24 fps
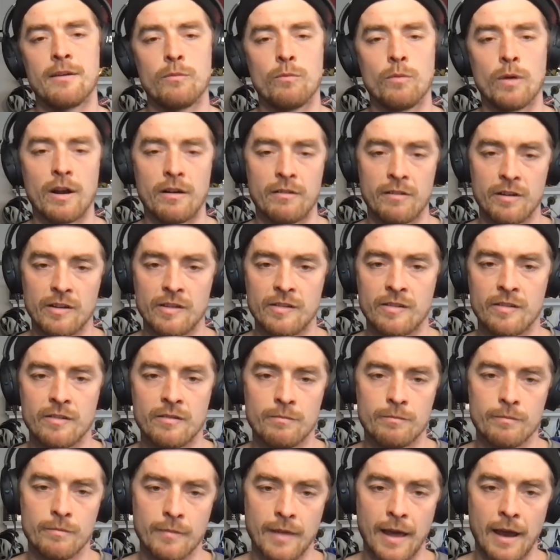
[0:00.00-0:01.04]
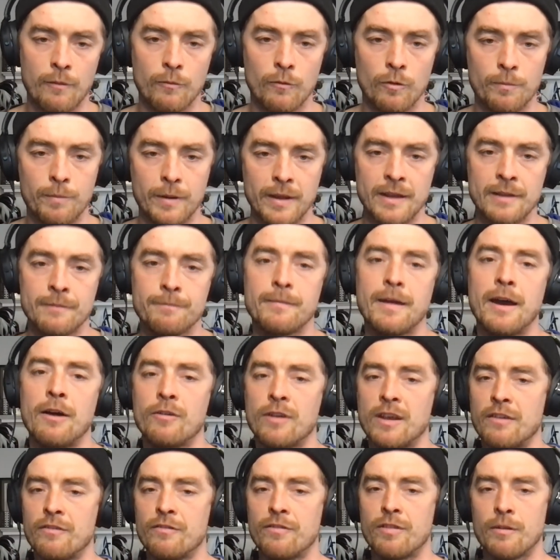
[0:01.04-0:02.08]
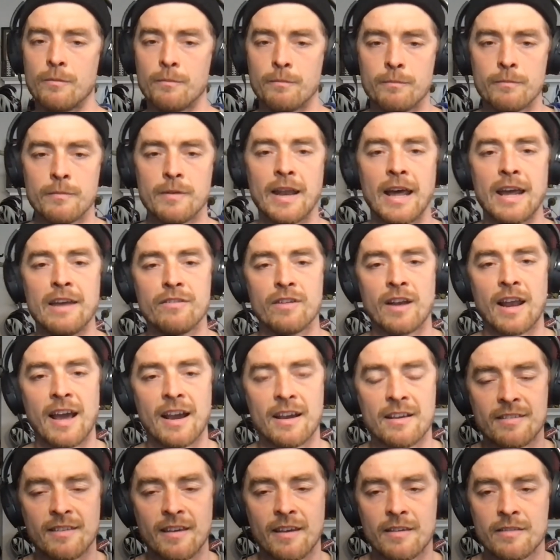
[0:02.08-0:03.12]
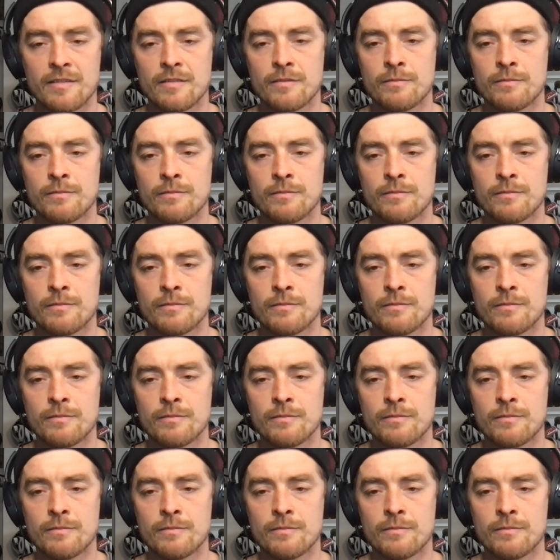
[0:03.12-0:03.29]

whereas that will give them naval access.